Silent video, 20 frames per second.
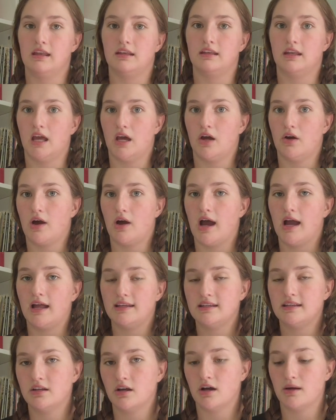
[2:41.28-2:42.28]
Now, I
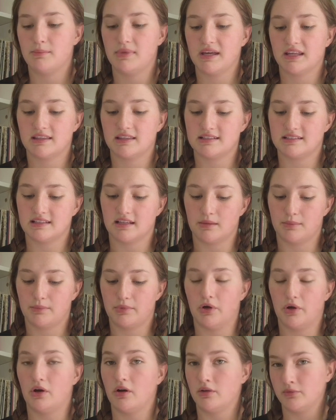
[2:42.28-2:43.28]
did not pick this up
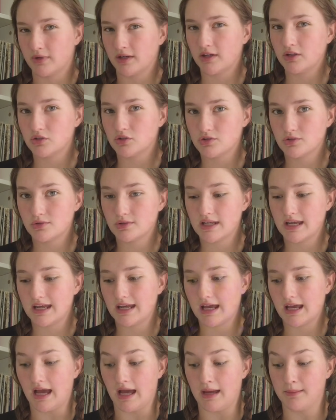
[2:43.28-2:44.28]
on Record Store
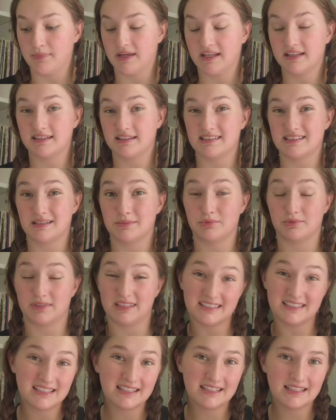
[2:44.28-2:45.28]
Day. I picked this up
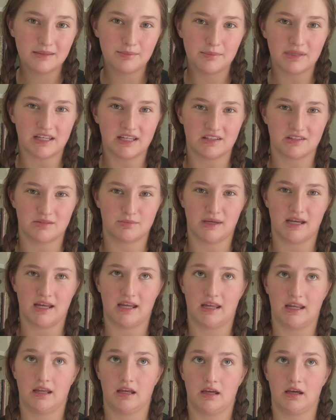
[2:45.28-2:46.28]
recently because
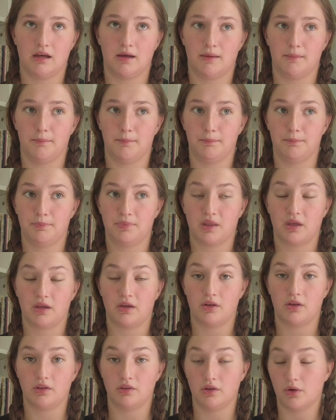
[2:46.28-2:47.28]
my
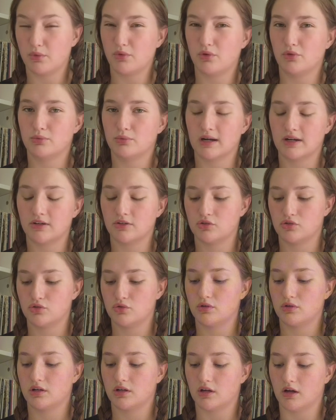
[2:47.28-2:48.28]
local record
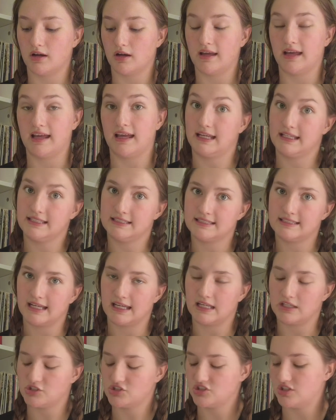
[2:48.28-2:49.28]
store got a
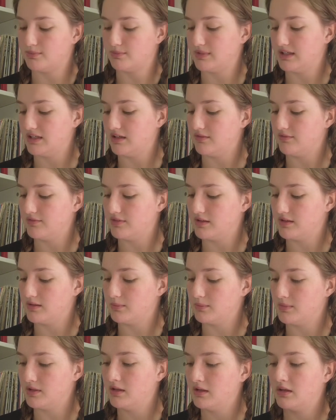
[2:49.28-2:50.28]
second shipment of them.